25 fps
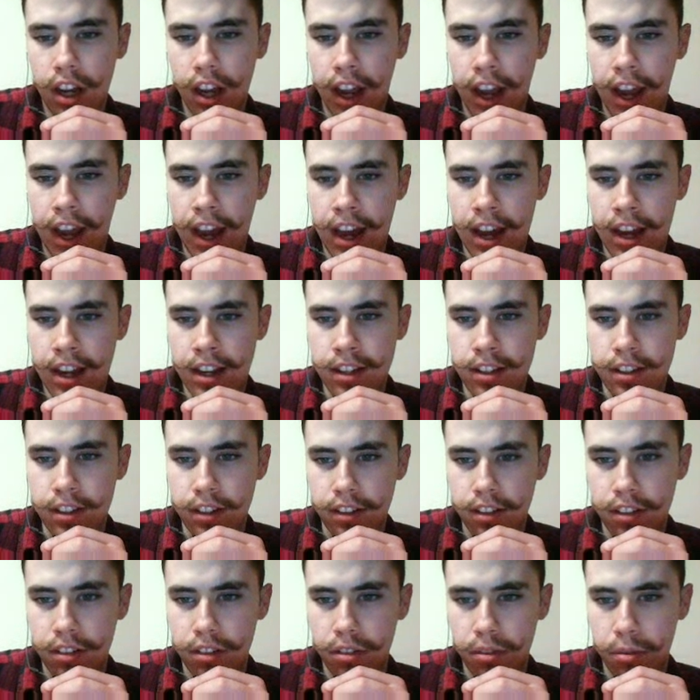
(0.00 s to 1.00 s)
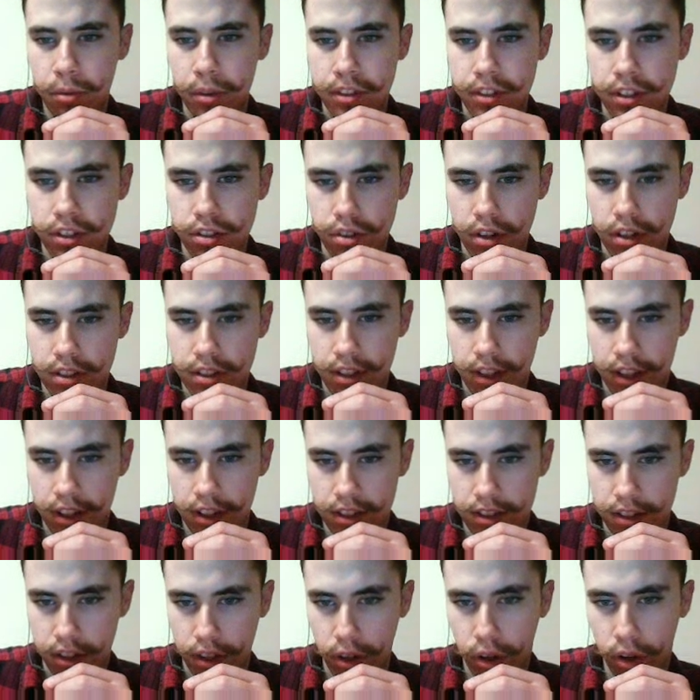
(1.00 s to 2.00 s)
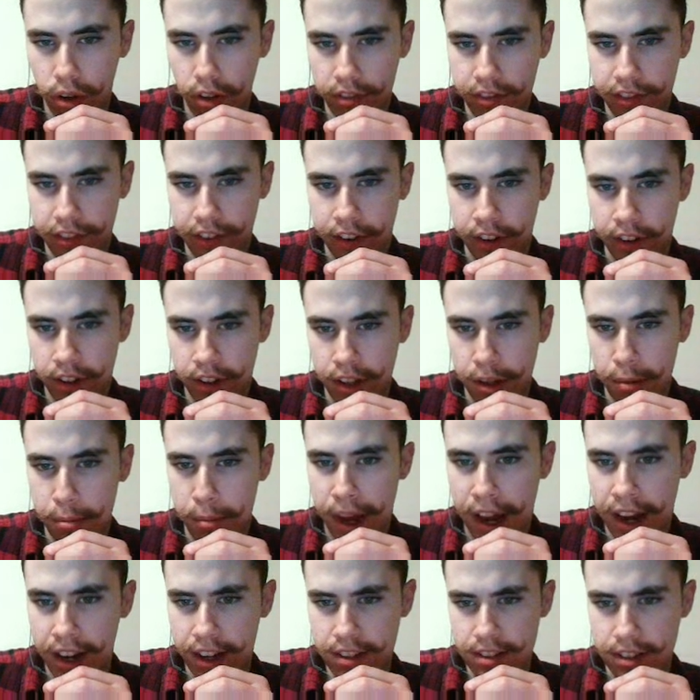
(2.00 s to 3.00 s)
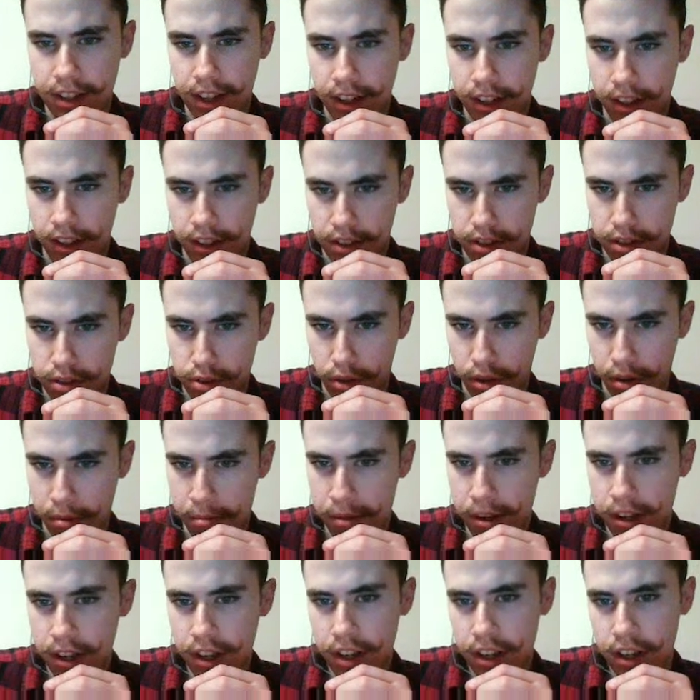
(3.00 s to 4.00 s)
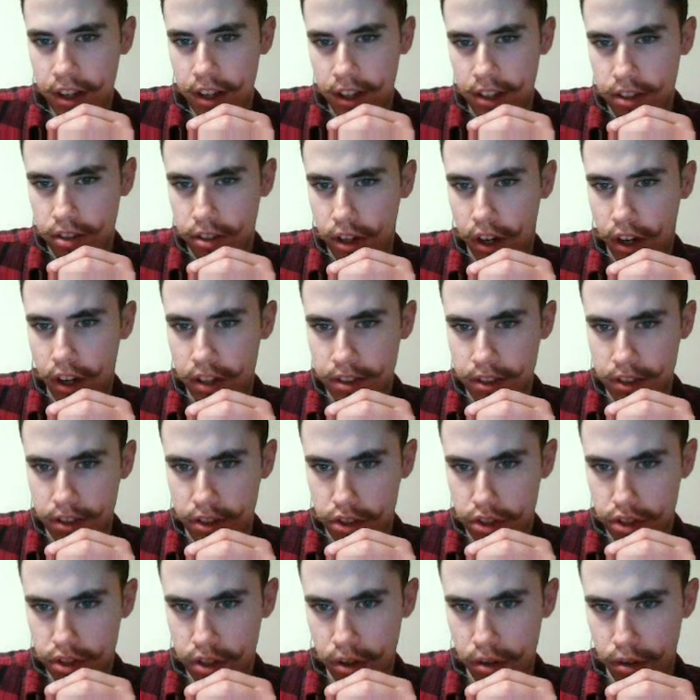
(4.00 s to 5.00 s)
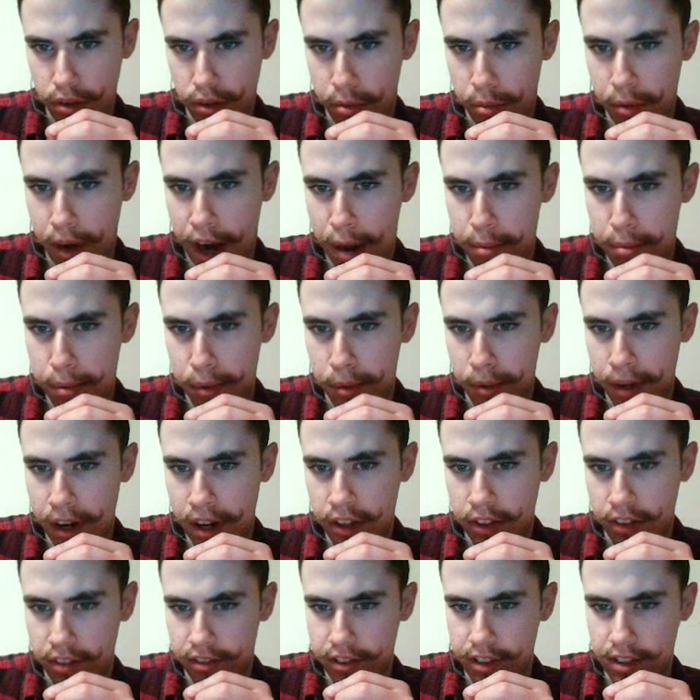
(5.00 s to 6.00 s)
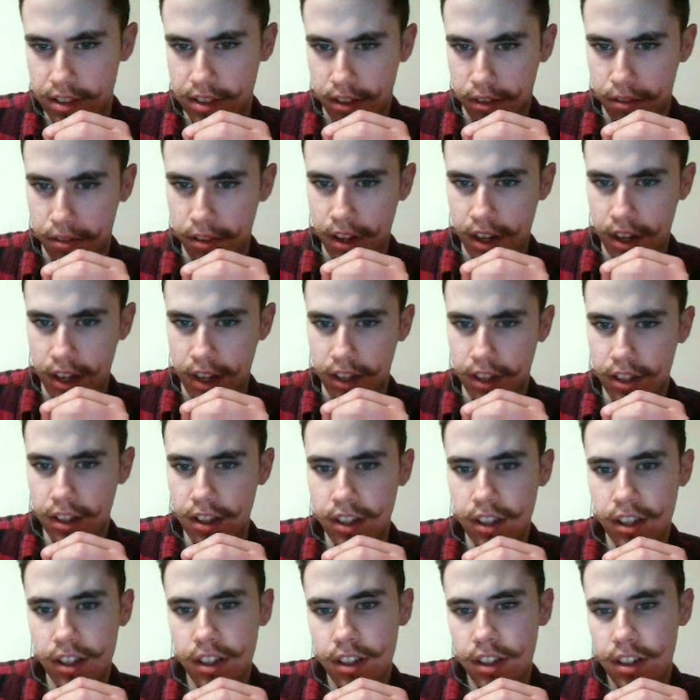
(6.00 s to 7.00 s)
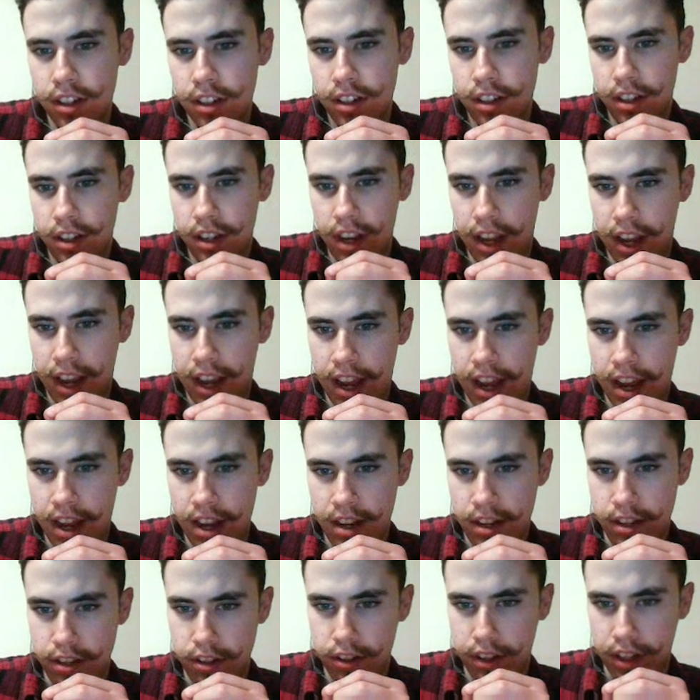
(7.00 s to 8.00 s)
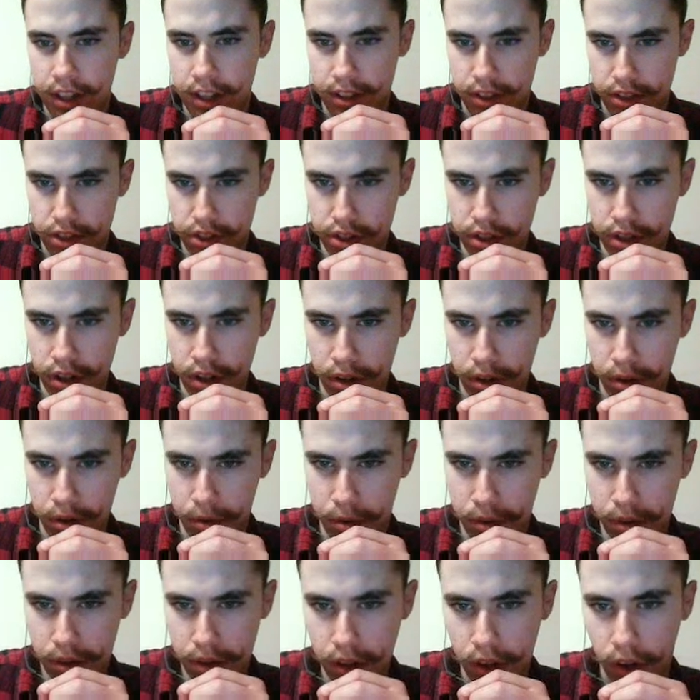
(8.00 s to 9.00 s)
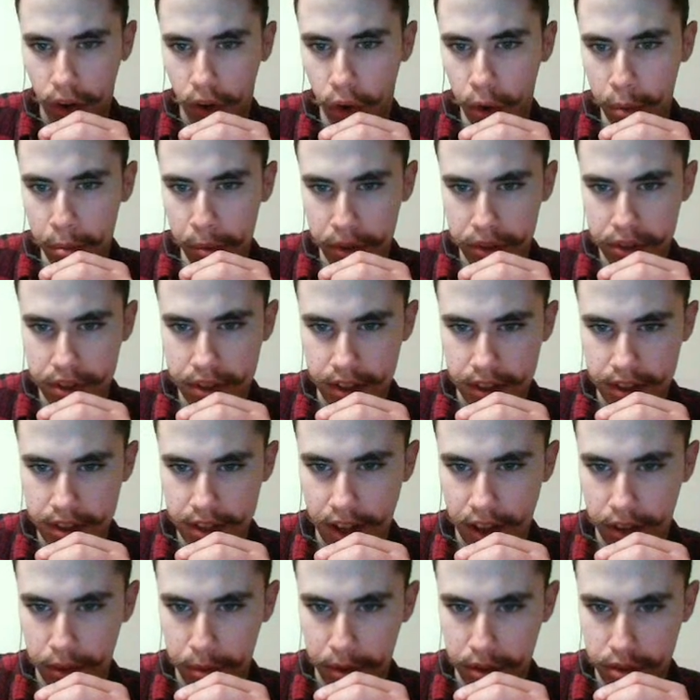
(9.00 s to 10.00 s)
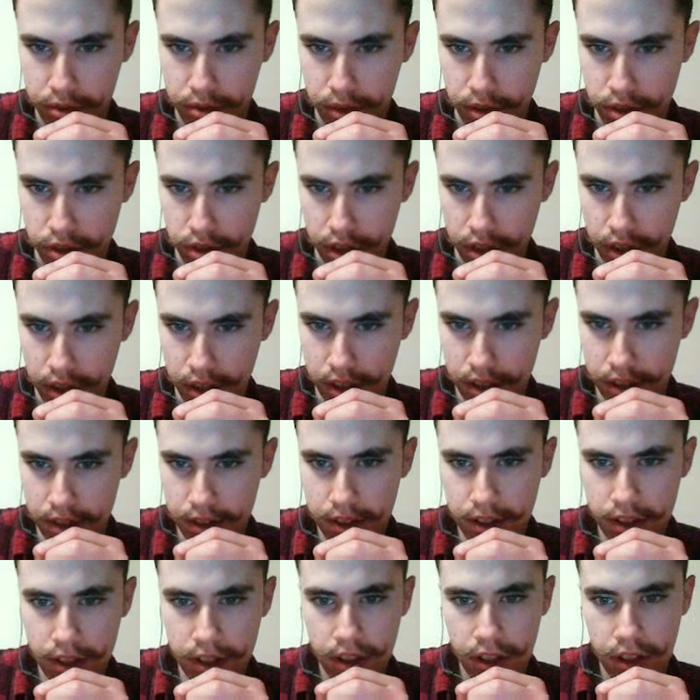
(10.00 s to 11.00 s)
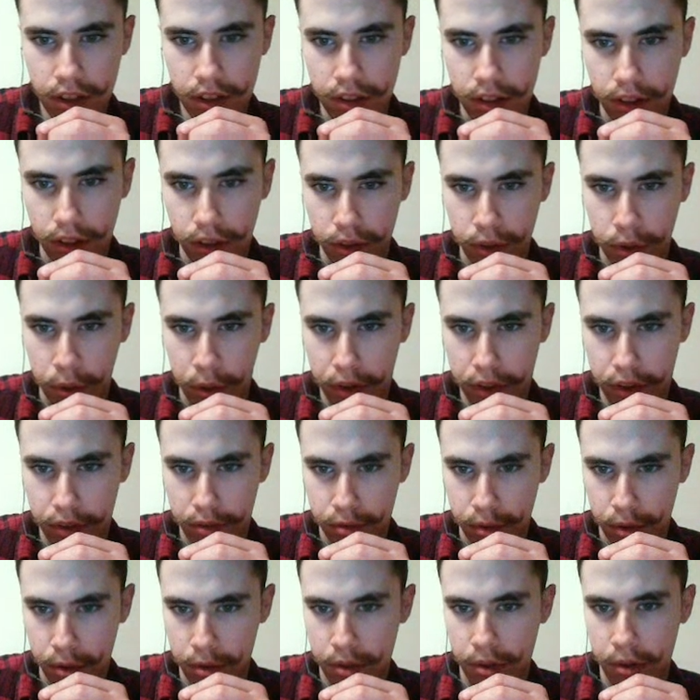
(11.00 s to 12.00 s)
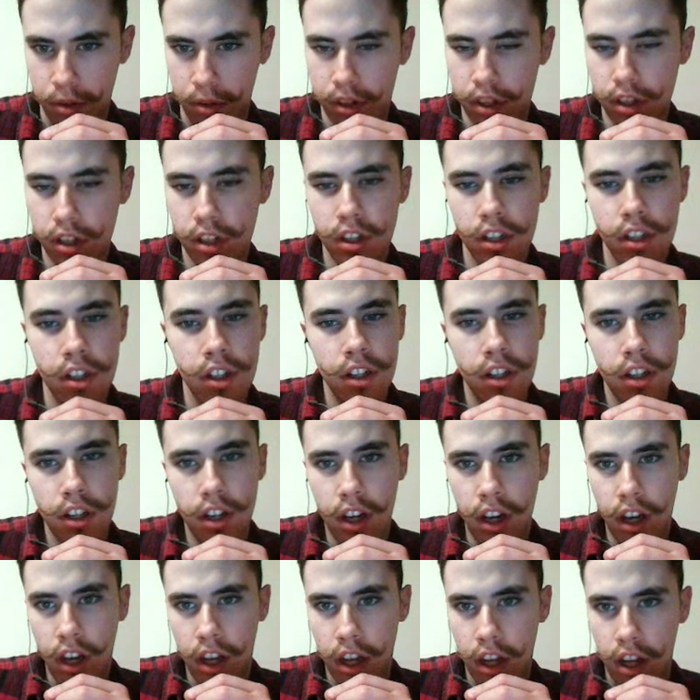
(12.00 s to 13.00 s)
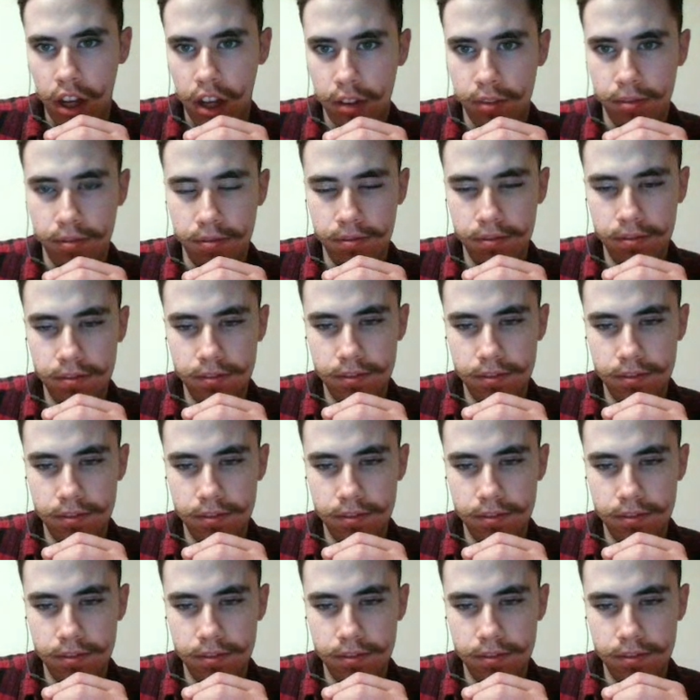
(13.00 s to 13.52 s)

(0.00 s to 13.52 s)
And what's interesting is the cold front on the back side of the storm is causing snow to wrap around the freezing rain. And you're getting snow almost in Southwest Virginia, a little north of Roanoke. Um,